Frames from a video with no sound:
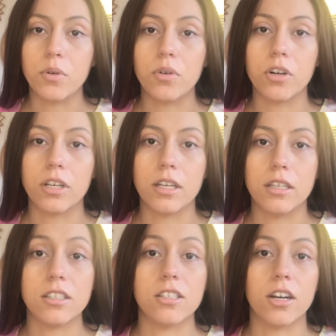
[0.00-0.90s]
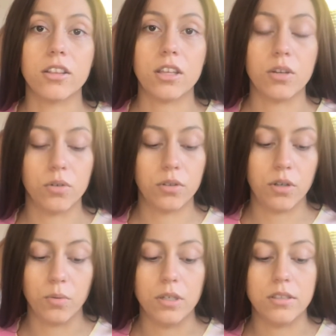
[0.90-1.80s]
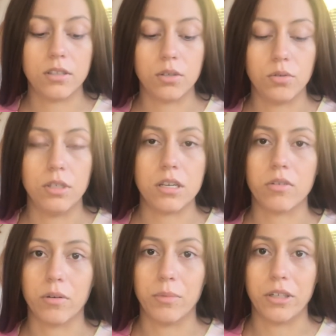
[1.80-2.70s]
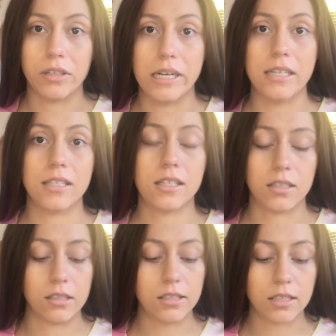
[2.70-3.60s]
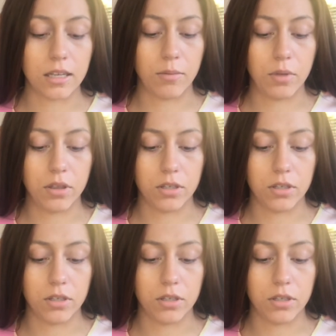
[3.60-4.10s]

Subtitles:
Oregon is not the only one to decriminalize psilocybin.